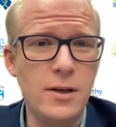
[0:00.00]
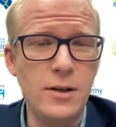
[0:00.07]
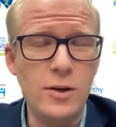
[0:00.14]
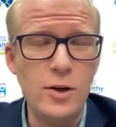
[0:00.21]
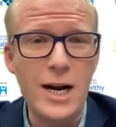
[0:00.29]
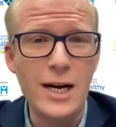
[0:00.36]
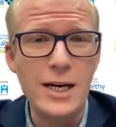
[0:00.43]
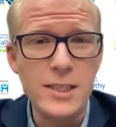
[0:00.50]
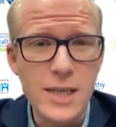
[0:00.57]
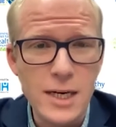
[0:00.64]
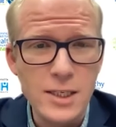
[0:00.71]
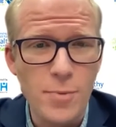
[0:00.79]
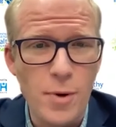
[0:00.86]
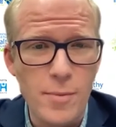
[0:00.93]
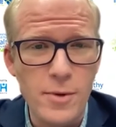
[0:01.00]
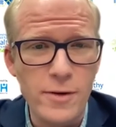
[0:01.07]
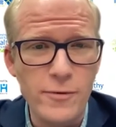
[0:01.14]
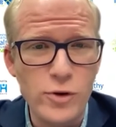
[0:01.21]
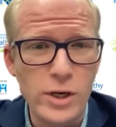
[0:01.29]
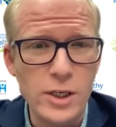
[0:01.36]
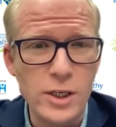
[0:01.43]
United States Department
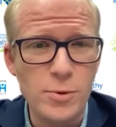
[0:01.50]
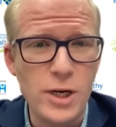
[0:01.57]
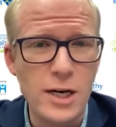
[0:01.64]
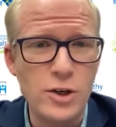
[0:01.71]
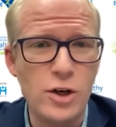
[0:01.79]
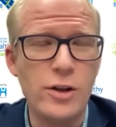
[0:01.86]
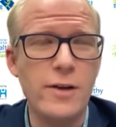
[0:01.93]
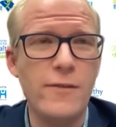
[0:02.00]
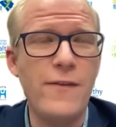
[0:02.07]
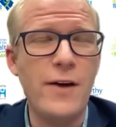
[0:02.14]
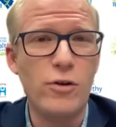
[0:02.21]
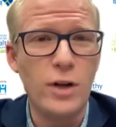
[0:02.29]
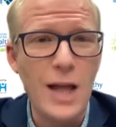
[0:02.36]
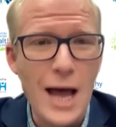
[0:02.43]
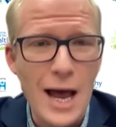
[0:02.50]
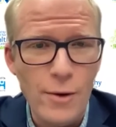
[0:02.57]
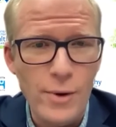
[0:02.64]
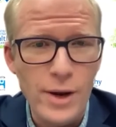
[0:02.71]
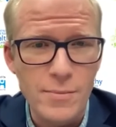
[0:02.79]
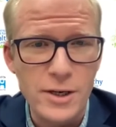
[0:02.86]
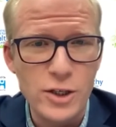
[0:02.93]
of Transportation, or the Federal
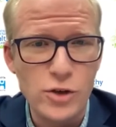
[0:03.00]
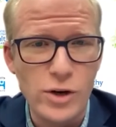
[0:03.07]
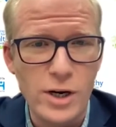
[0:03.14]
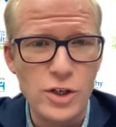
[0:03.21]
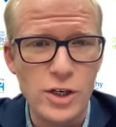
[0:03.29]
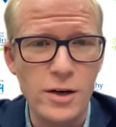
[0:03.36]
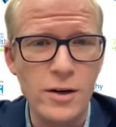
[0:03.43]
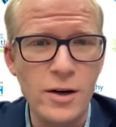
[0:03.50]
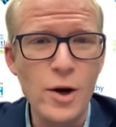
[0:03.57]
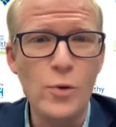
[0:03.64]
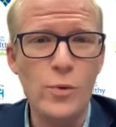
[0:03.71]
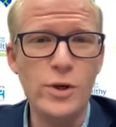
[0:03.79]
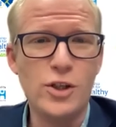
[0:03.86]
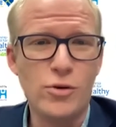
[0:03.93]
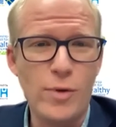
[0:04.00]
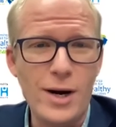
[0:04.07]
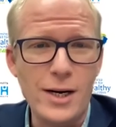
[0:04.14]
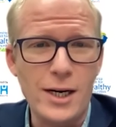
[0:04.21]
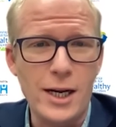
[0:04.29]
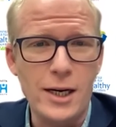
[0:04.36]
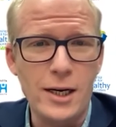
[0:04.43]
Highway Administration, was
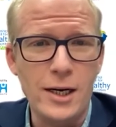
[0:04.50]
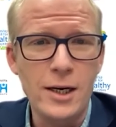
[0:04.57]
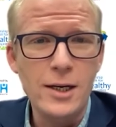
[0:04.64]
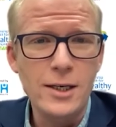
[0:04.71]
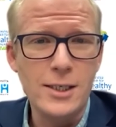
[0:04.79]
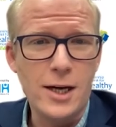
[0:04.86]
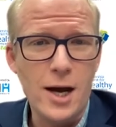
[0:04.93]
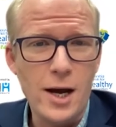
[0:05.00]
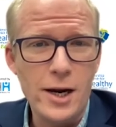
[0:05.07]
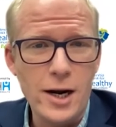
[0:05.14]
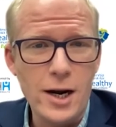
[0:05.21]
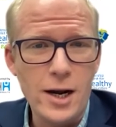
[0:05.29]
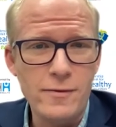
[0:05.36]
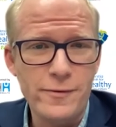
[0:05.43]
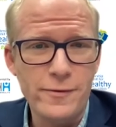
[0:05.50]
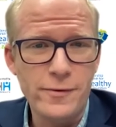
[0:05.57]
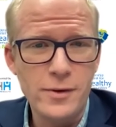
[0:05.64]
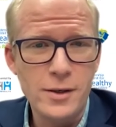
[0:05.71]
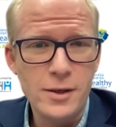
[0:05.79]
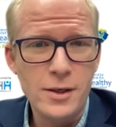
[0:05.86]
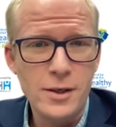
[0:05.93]
threatening to cut off
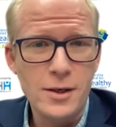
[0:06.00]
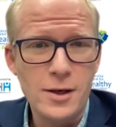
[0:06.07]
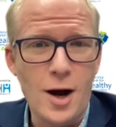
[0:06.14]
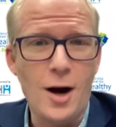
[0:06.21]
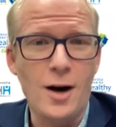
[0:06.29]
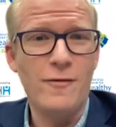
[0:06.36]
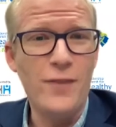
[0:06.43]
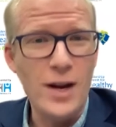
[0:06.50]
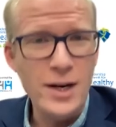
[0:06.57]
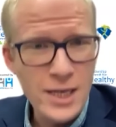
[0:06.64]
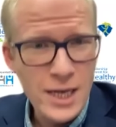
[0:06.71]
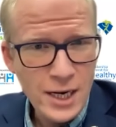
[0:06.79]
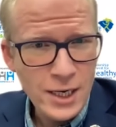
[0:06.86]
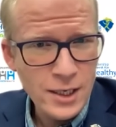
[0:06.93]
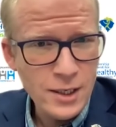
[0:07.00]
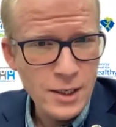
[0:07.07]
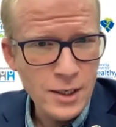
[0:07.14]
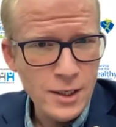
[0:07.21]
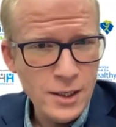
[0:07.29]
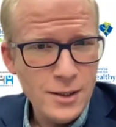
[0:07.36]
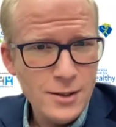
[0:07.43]
our funding
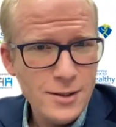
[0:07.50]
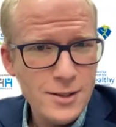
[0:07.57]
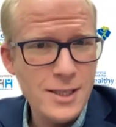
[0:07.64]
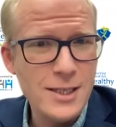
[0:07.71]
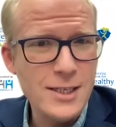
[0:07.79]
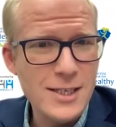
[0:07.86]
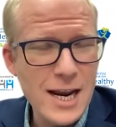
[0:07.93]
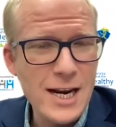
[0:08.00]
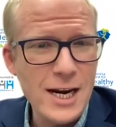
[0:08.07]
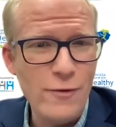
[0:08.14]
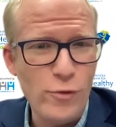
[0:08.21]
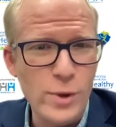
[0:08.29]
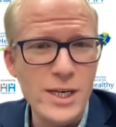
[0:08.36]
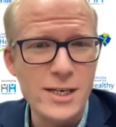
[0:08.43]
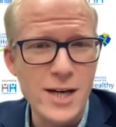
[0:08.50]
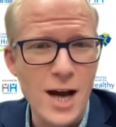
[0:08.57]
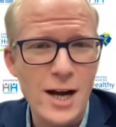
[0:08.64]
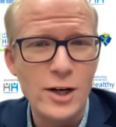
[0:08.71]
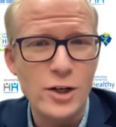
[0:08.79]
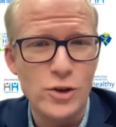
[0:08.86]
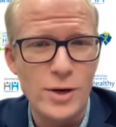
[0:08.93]
to the state if we did
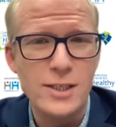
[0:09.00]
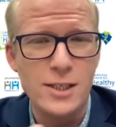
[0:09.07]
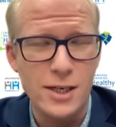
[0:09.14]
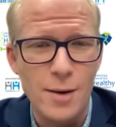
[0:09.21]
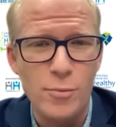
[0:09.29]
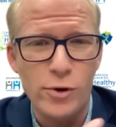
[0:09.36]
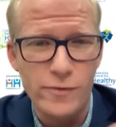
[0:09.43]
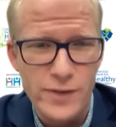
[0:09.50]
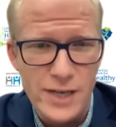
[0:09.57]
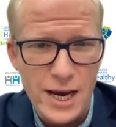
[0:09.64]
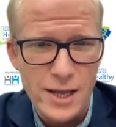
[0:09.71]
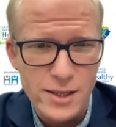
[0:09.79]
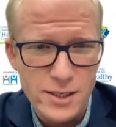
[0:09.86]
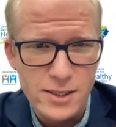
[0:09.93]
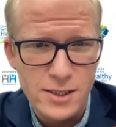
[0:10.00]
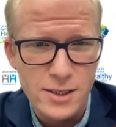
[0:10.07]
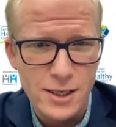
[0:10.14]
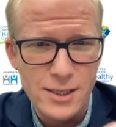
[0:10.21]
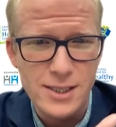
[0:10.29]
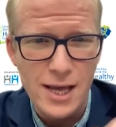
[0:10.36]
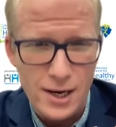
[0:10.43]
not address the number of deaths.
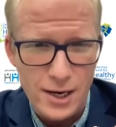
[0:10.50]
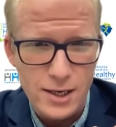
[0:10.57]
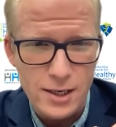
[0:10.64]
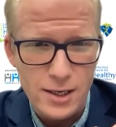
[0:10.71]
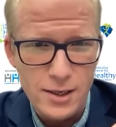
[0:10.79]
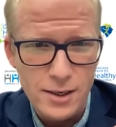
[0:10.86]
Is that?